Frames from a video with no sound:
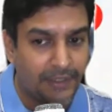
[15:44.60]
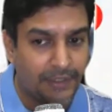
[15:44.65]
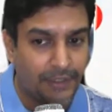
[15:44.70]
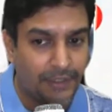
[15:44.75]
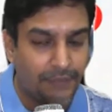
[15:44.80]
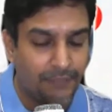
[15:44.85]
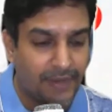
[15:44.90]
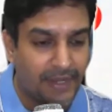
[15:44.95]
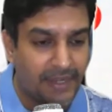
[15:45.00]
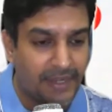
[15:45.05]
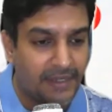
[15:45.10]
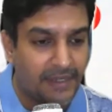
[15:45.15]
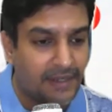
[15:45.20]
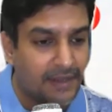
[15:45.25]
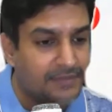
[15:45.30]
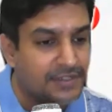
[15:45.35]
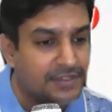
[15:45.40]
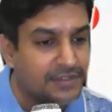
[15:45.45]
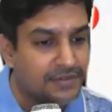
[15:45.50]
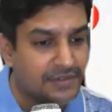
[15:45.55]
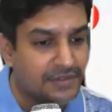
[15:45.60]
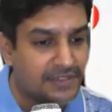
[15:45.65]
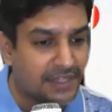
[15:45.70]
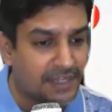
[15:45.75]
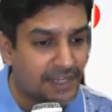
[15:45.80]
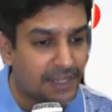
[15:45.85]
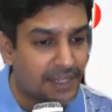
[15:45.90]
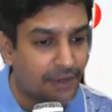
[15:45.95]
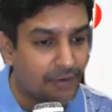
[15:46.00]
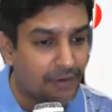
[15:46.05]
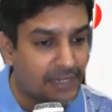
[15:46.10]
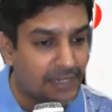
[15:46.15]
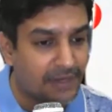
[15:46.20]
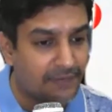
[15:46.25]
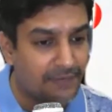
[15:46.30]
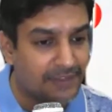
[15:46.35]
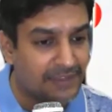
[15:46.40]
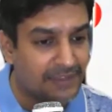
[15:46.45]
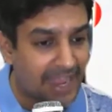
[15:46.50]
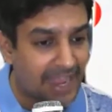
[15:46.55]
when it comes to security
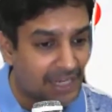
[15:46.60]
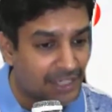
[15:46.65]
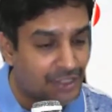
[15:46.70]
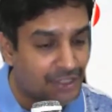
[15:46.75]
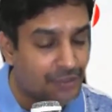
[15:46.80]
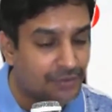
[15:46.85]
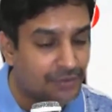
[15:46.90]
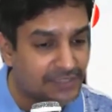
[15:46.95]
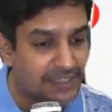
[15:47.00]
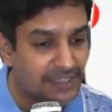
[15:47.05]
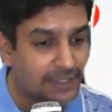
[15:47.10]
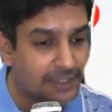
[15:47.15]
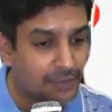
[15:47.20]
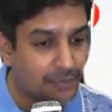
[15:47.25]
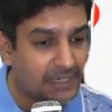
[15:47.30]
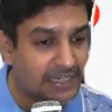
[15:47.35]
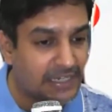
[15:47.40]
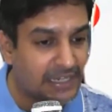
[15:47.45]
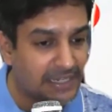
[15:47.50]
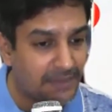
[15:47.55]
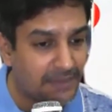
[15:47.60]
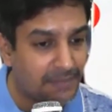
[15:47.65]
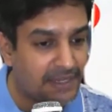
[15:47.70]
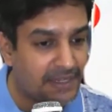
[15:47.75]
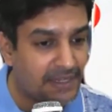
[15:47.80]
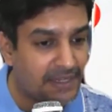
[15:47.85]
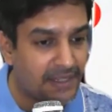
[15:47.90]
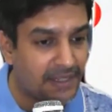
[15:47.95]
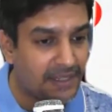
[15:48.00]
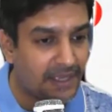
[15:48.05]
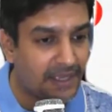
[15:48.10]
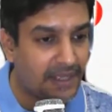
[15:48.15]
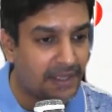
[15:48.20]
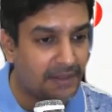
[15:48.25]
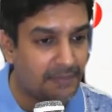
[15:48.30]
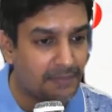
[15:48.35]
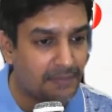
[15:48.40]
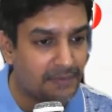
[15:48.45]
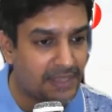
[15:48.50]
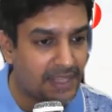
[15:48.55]
with Azure SQL DB,
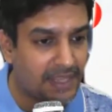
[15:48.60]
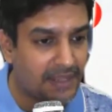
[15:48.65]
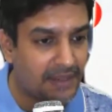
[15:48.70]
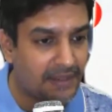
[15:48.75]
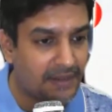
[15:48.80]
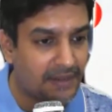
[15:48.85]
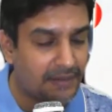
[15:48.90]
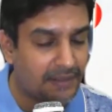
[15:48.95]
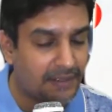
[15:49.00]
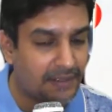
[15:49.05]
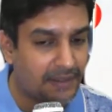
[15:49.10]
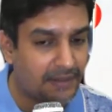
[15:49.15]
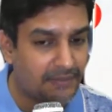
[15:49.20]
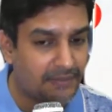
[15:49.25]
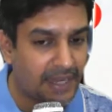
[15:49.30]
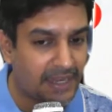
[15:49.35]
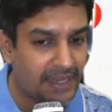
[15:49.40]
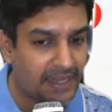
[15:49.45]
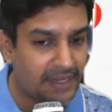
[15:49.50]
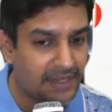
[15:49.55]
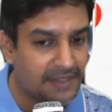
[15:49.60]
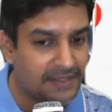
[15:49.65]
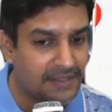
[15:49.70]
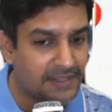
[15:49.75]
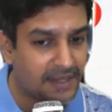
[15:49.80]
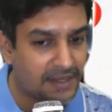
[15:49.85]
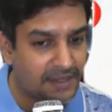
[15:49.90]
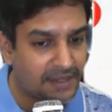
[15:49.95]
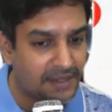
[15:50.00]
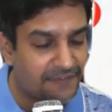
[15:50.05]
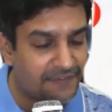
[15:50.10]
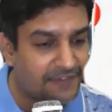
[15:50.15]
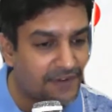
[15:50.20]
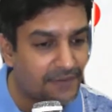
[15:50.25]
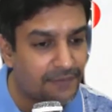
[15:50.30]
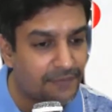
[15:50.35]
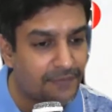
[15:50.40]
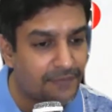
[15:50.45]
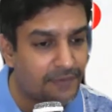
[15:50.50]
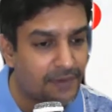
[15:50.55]
that is
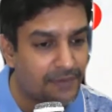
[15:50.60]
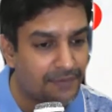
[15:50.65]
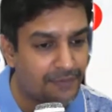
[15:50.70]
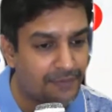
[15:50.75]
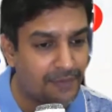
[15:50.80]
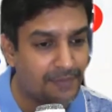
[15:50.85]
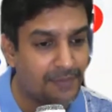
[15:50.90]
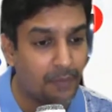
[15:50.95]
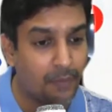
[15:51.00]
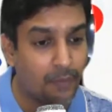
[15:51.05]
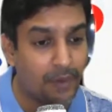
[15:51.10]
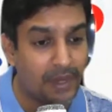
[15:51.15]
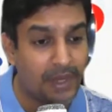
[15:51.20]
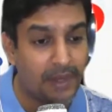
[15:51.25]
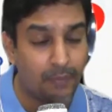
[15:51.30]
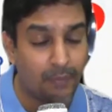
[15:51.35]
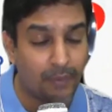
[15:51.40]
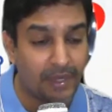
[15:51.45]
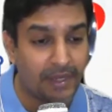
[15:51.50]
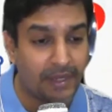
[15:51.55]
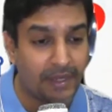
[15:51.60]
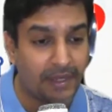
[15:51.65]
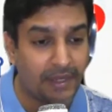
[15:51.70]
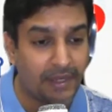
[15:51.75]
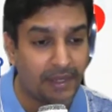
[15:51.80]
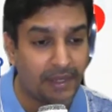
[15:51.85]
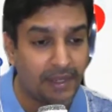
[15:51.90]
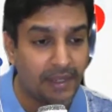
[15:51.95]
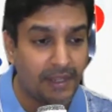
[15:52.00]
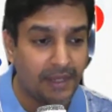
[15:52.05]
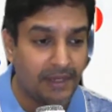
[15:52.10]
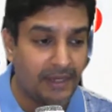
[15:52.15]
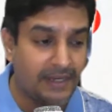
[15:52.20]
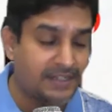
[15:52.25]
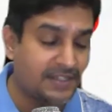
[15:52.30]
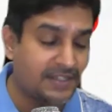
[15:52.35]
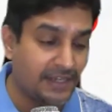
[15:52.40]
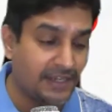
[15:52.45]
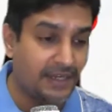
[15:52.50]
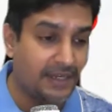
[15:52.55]
different from the way we,
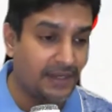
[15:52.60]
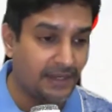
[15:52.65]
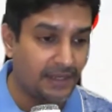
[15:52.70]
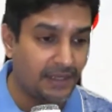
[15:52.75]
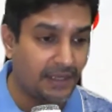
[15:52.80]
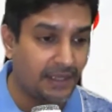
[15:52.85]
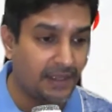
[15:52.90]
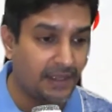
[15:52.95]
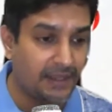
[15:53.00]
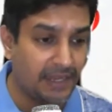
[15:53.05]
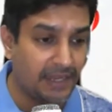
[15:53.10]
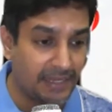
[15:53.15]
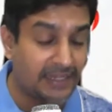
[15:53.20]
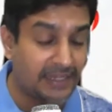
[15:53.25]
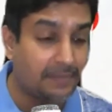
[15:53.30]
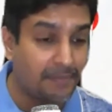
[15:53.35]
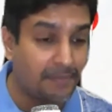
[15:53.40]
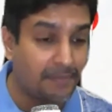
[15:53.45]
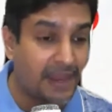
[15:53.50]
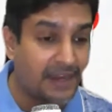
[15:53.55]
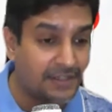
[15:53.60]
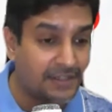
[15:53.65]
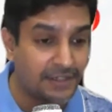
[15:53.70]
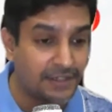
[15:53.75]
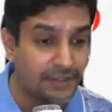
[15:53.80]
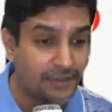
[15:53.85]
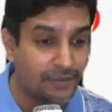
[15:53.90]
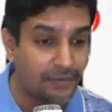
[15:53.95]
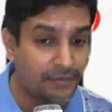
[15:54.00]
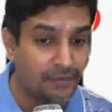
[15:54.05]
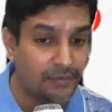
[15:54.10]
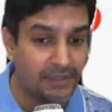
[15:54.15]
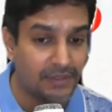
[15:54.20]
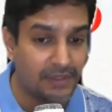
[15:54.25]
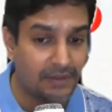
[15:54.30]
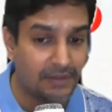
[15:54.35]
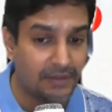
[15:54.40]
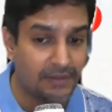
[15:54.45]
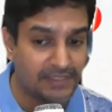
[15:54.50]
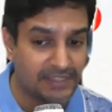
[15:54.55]
let's say, in comparison to
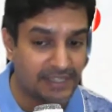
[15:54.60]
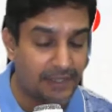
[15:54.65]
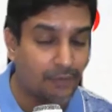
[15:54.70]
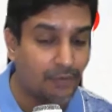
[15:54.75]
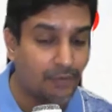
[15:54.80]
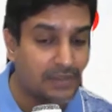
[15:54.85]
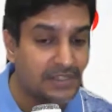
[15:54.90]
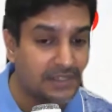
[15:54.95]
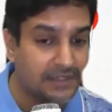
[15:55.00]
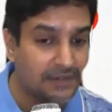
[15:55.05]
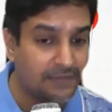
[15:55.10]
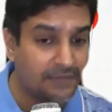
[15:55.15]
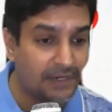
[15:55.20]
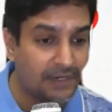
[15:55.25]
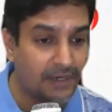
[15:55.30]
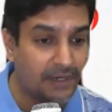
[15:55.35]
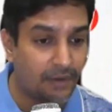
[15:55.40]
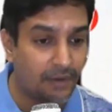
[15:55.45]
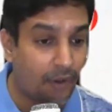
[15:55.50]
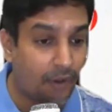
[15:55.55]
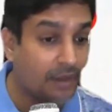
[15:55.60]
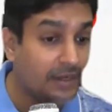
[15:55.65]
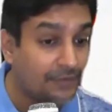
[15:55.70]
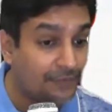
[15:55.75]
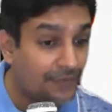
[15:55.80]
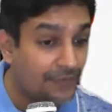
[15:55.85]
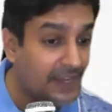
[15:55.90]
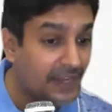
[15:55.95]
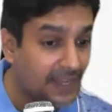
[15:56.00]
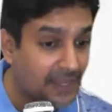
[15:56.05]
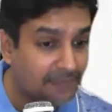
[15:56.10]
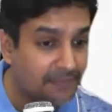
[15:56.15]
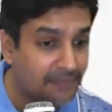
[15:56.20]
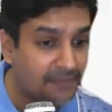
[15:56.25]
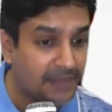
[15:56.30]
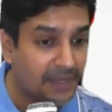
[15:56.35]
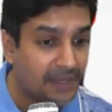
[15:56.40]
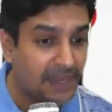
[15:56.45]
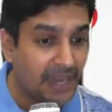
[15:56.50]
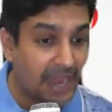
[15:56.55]
SQL Server on
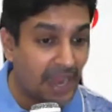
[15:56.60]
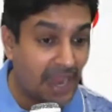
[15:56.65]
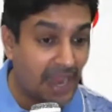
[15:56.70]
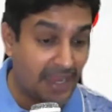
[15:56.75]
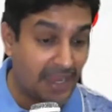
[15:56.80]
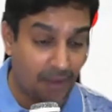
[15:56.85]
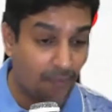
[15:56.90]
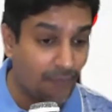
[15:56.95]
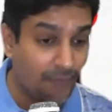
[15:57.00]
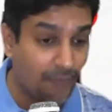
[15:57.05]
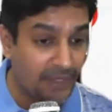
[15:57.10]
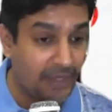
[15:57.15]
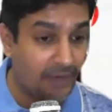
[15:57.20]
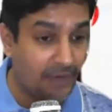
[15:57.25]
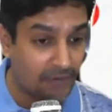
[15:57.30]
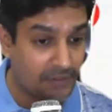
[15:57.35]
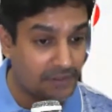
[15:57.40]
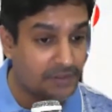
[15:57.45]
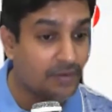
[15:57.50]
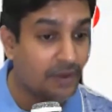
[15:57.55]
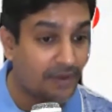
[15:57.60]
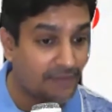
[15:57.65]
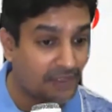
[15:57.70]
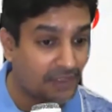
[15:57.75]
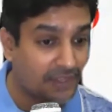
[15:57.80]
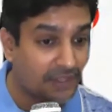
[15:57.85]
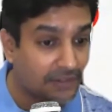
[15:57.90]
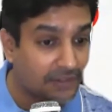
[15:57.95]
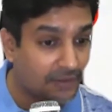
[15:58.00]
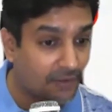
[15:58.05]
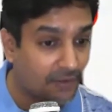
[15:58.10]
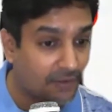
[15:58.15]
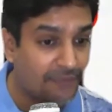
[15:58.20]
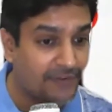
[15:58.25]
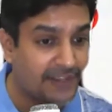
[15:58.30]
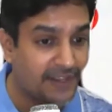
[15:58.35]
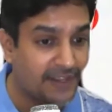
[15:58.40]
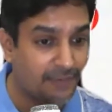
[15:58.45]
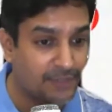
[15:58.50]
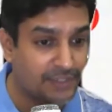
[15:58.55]
VM, and now we also have a third
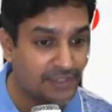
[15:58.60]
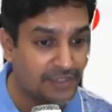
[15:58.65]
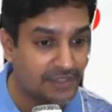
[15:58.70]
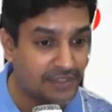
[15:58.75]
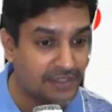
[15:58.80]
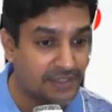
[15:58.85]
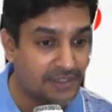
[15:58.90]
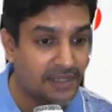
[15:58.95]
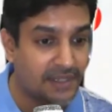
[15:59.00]
offering, which is